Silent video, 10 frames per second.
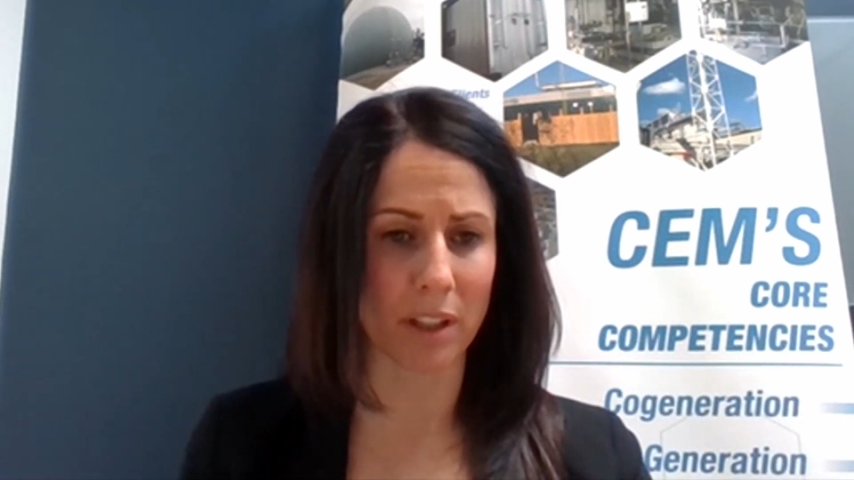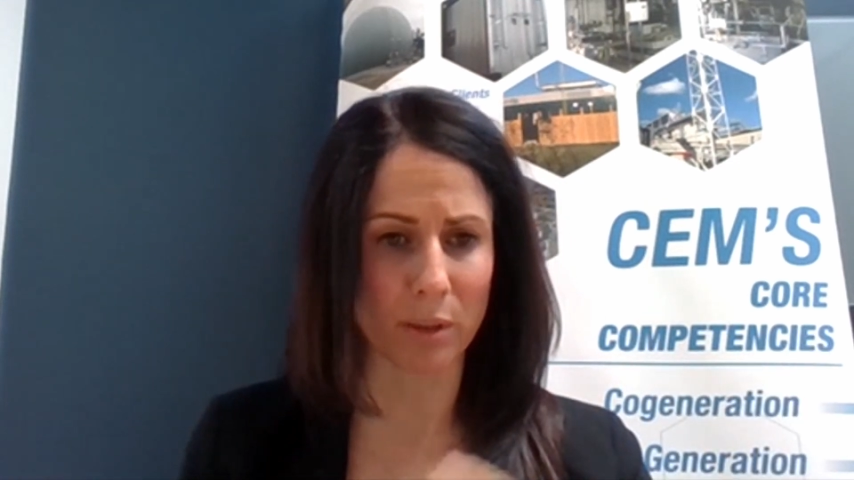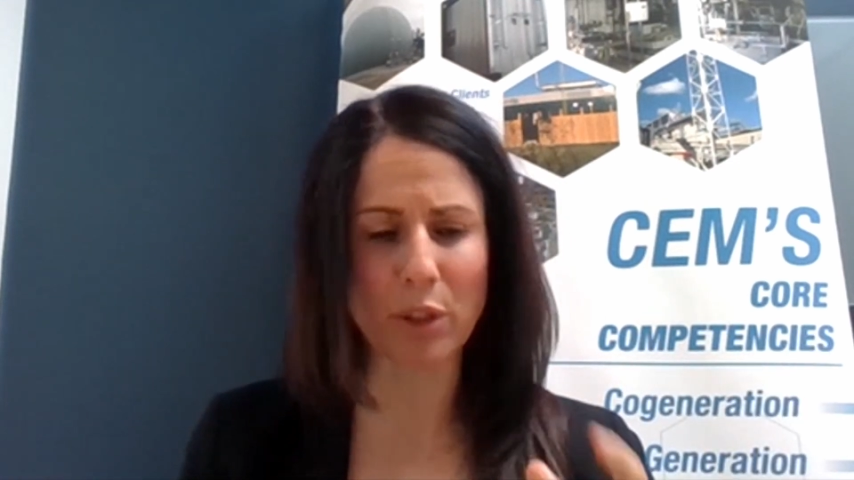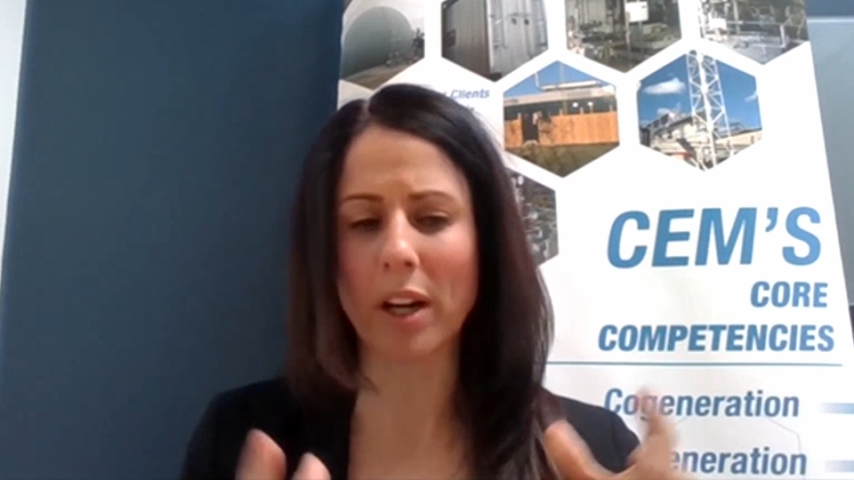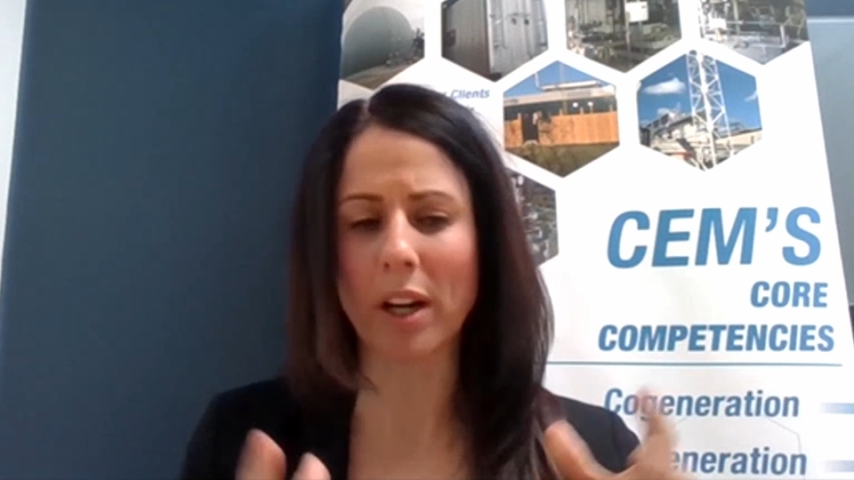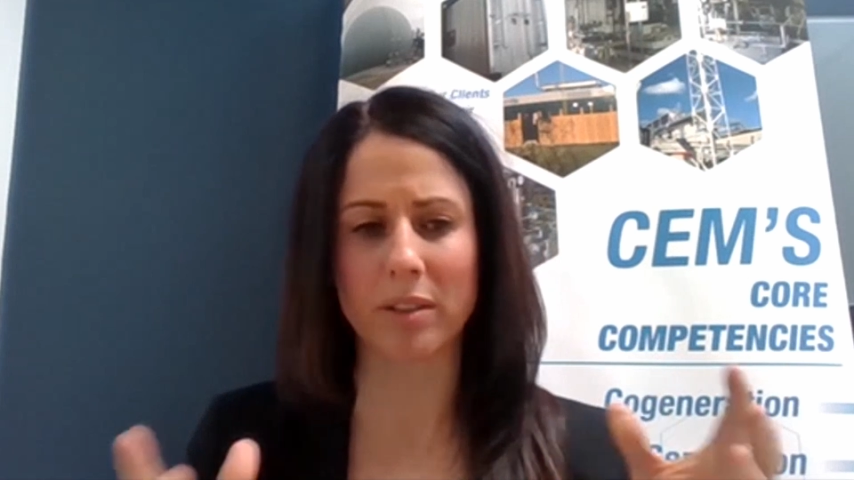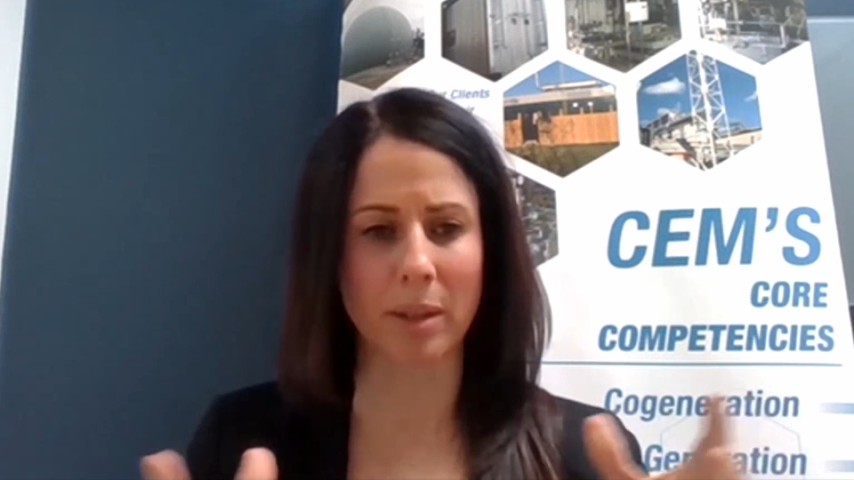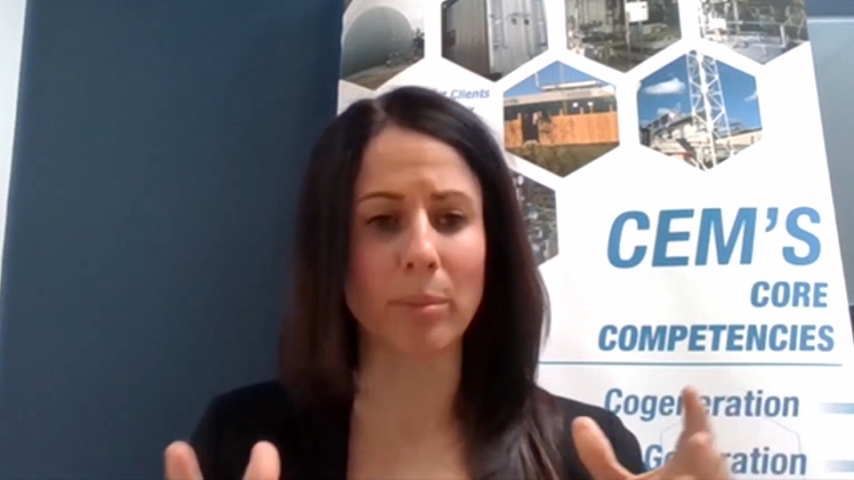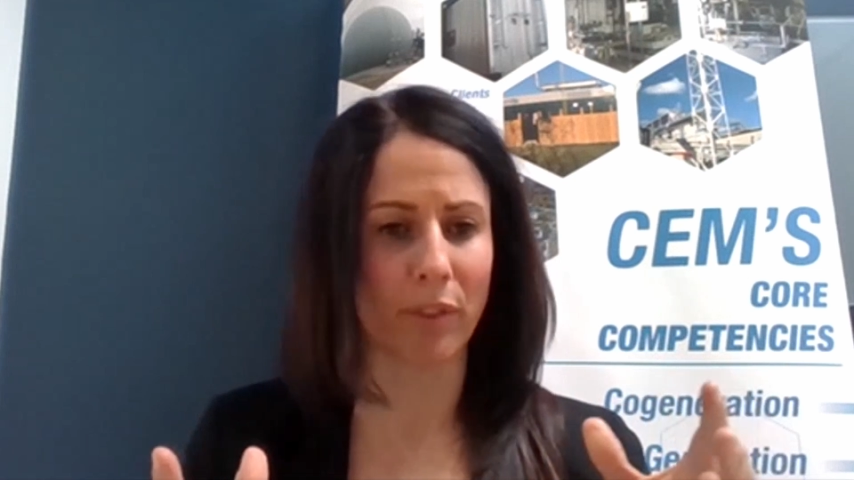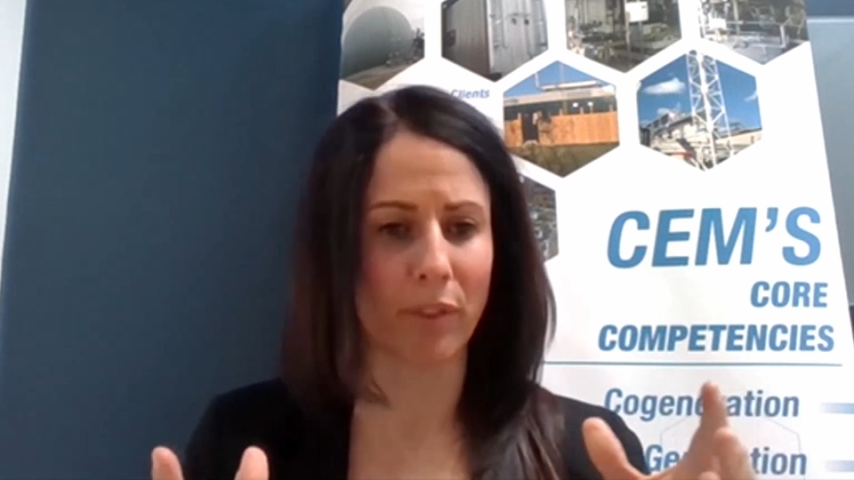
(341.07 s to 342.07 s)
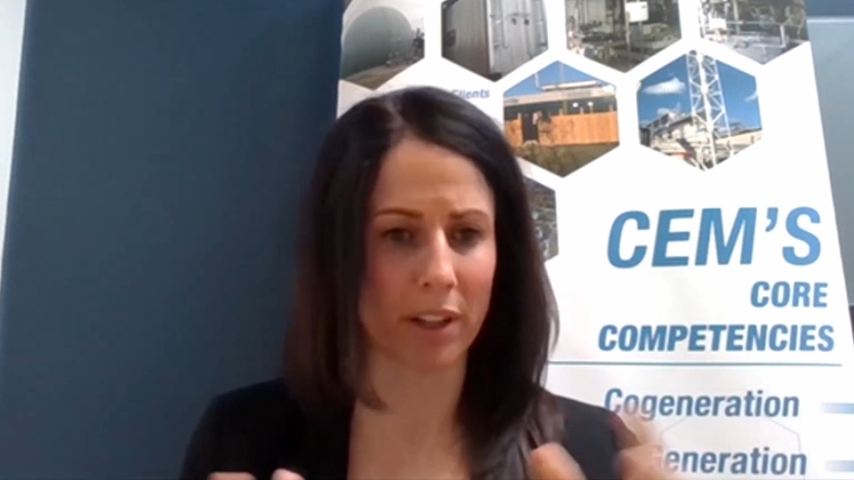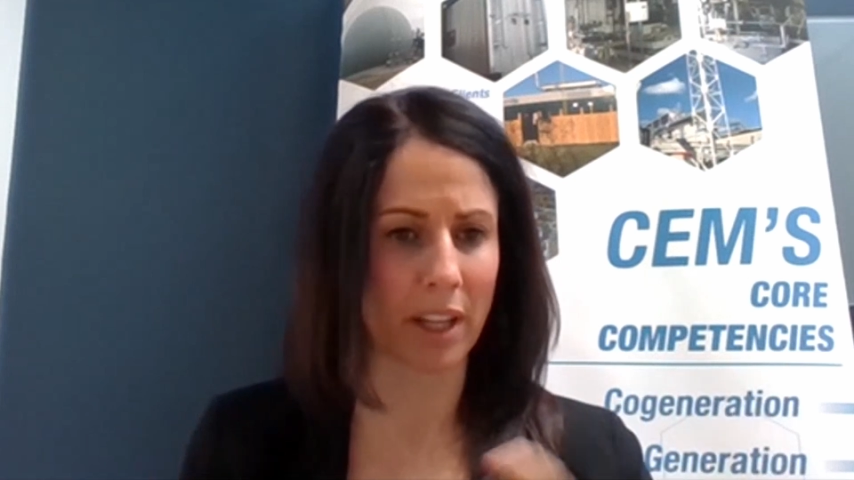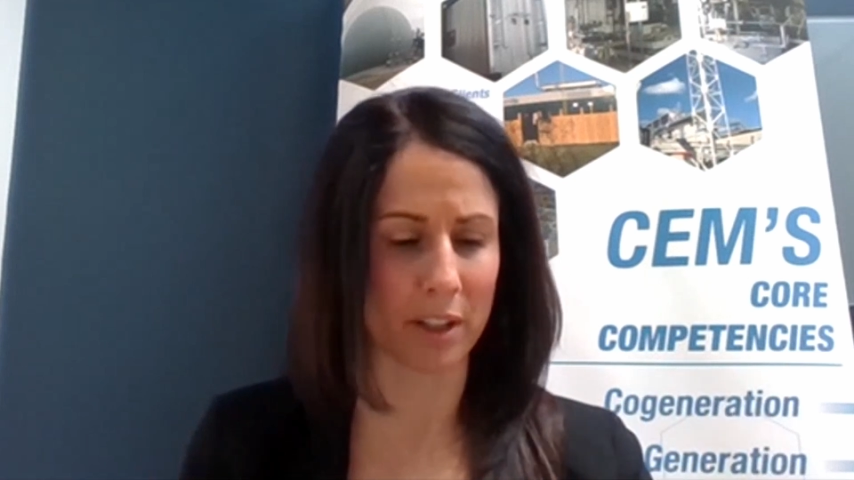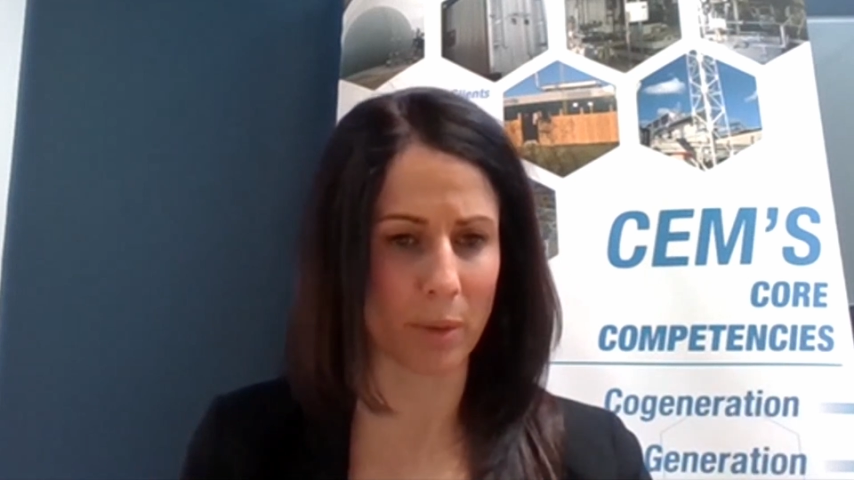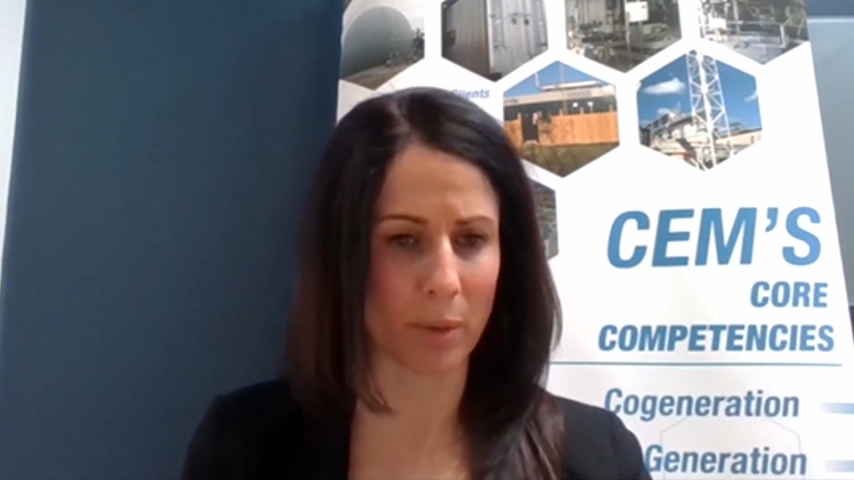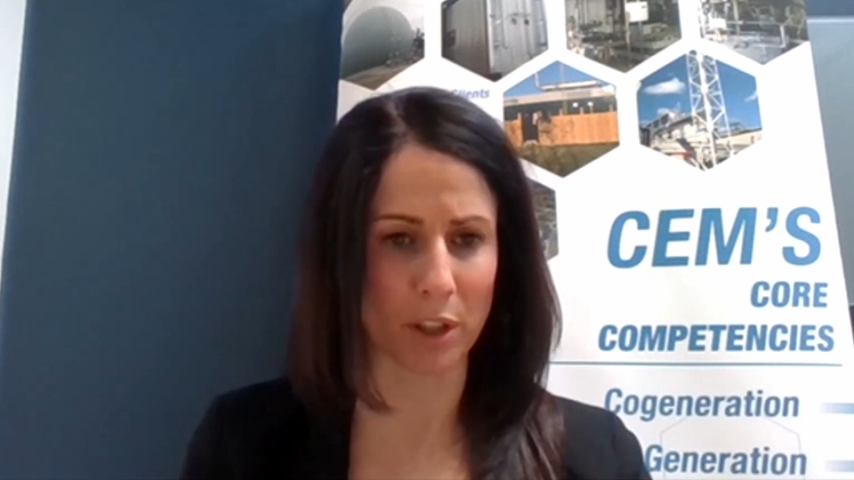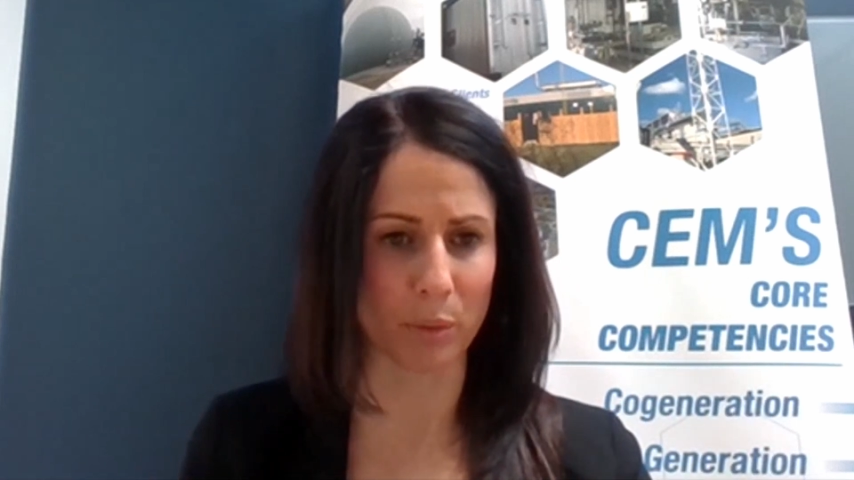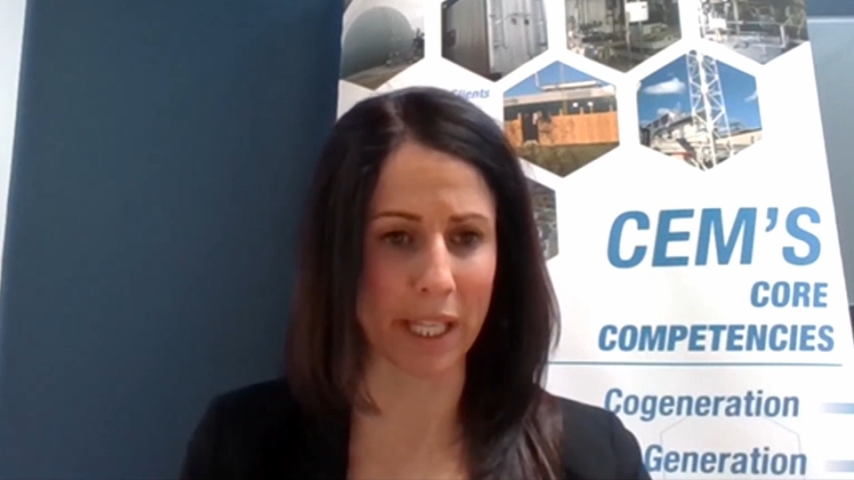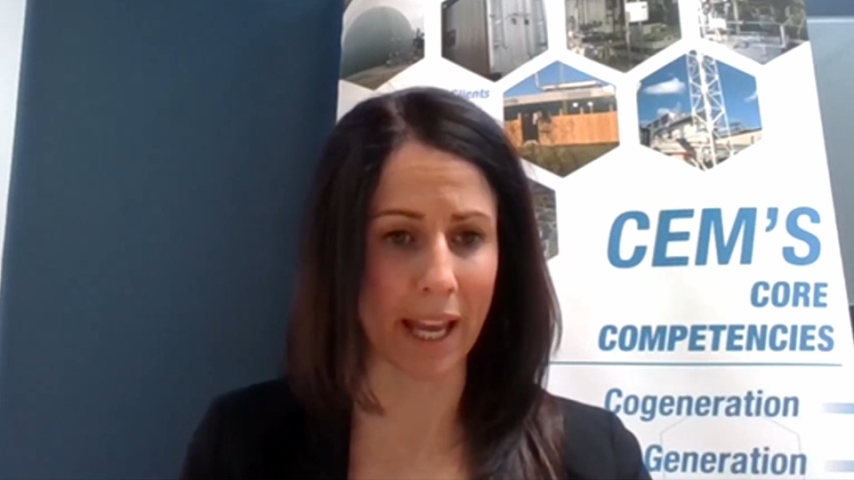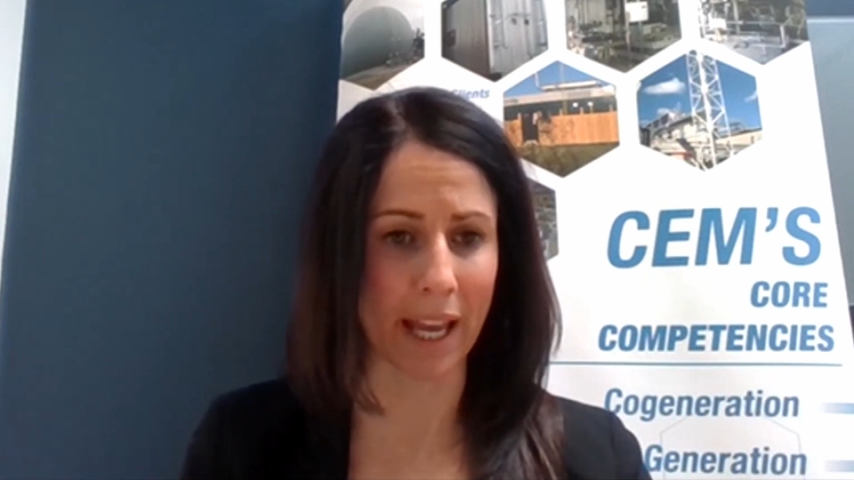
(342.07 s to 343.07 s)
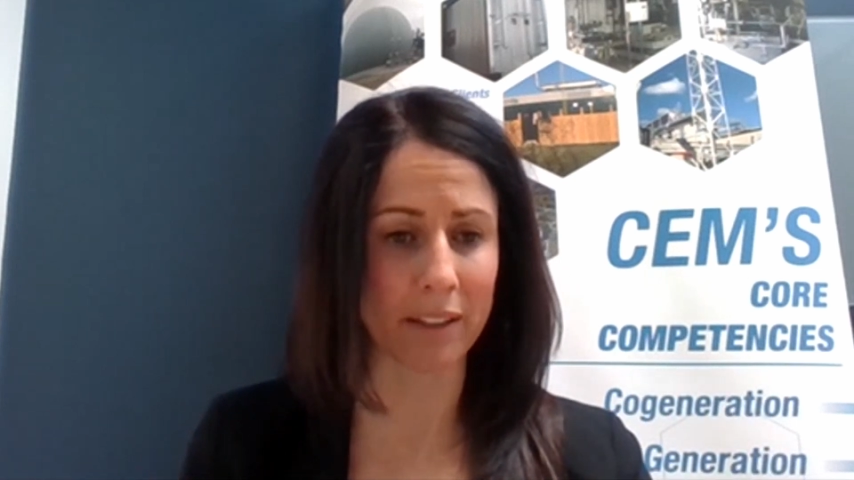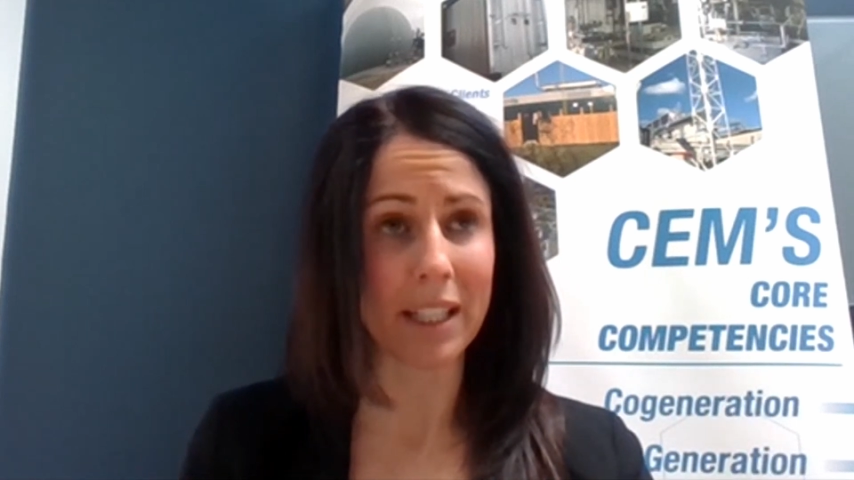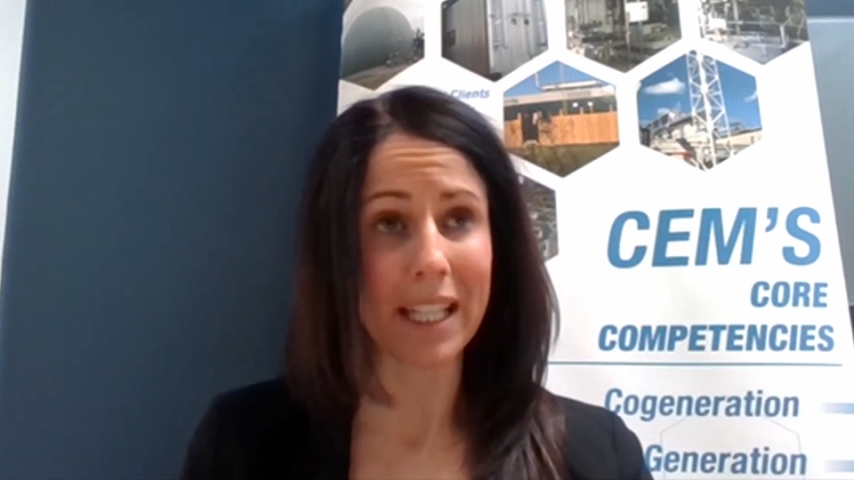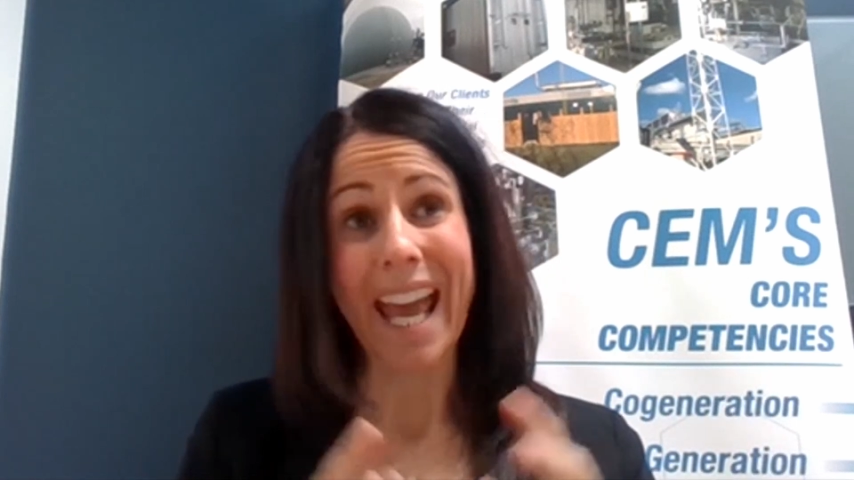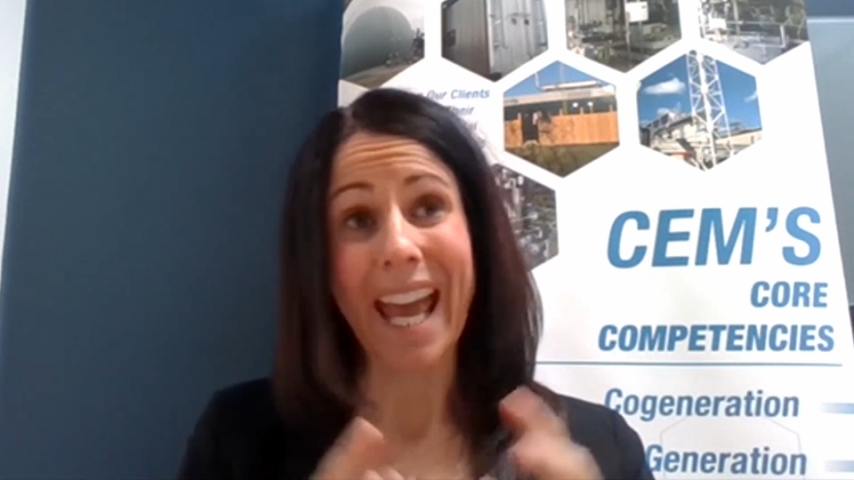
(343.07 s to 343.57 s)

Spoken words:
So we try to simplify that as much as we can.